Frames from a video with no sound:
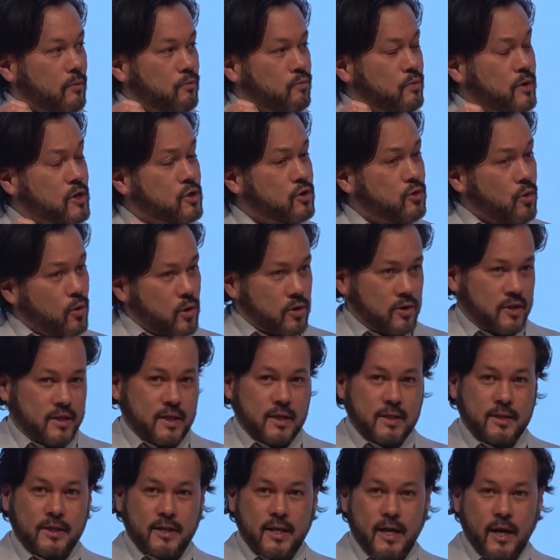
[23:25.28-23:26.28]

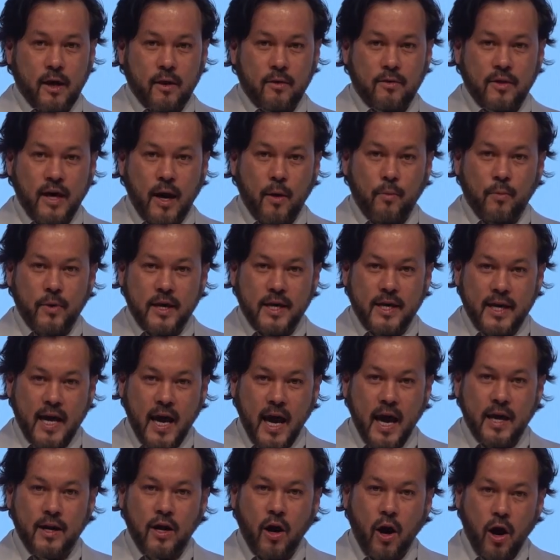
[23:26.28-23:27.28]
resources there that we
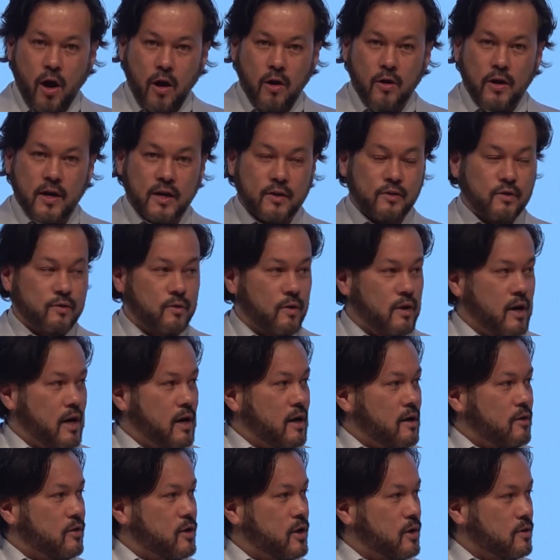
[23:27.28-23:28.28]
can harness.
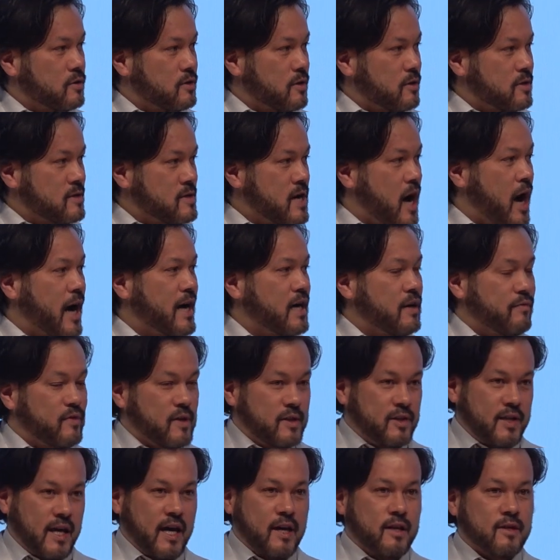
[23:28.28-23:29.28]
There's 9 of
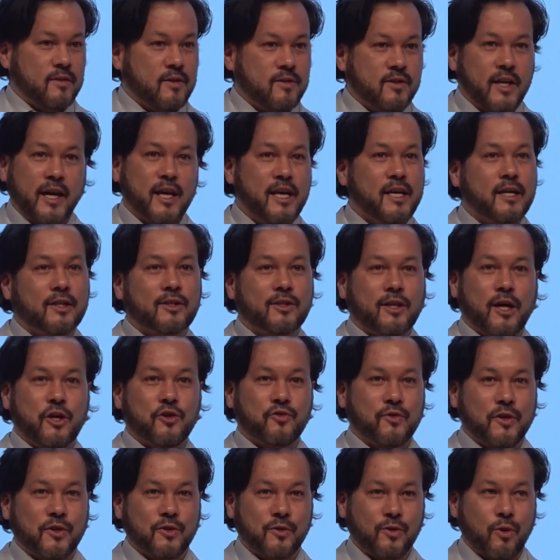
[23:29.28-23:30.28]
the 10 sunniest
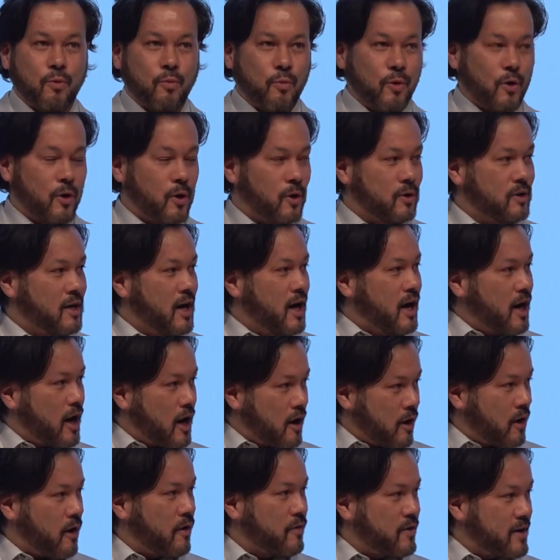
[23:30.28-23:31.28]
countries in the world
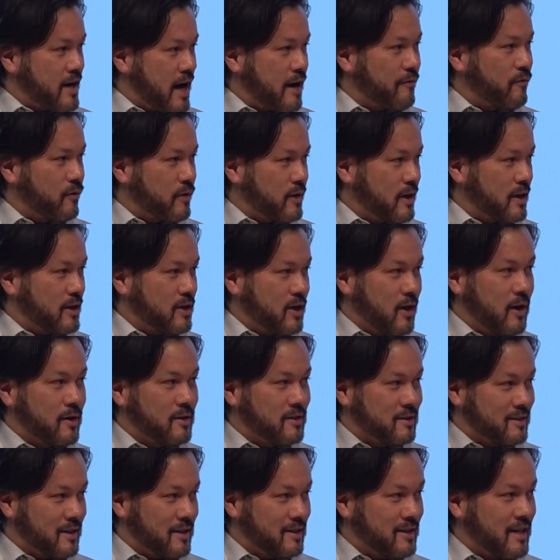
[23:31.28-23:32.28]
are on the African
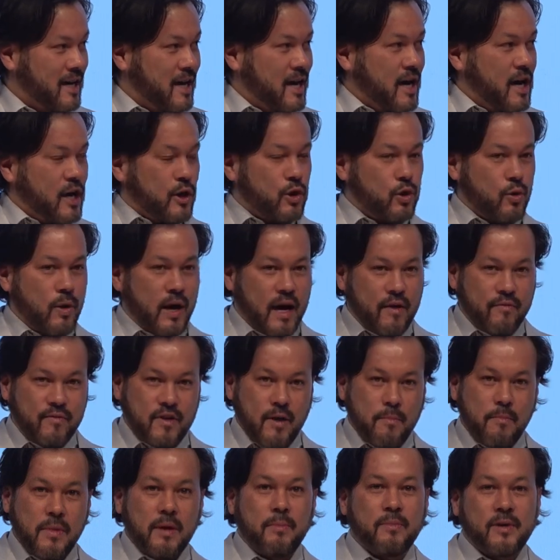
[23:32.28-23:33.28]
continent. You have
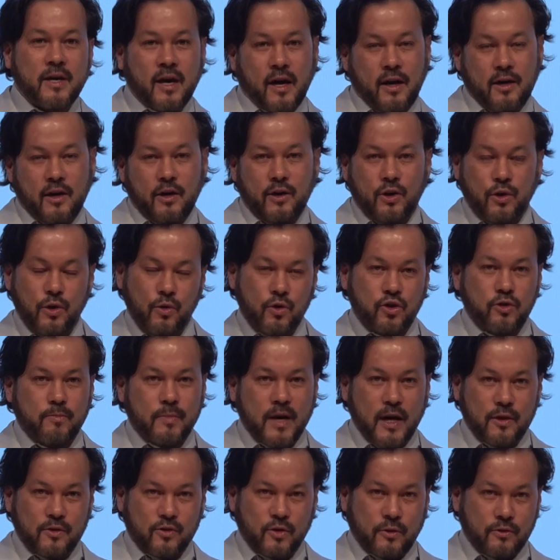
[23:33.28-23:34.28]
Namibia, huge
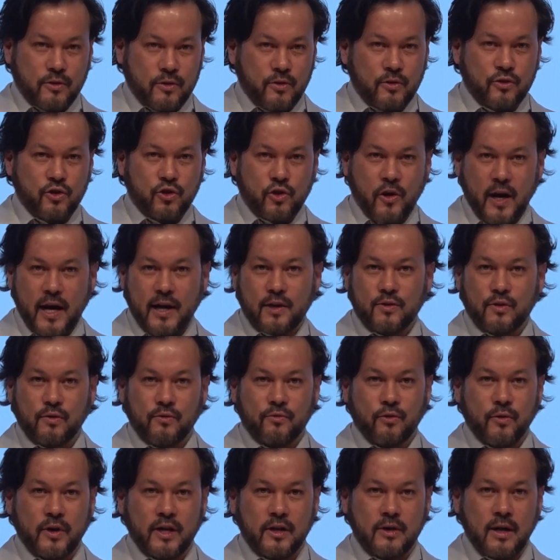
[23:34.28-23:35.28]
amounts of, huge tracts
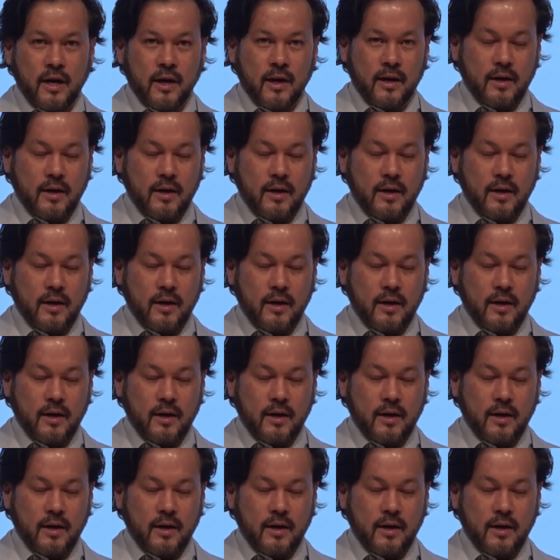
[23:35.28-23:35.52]
of green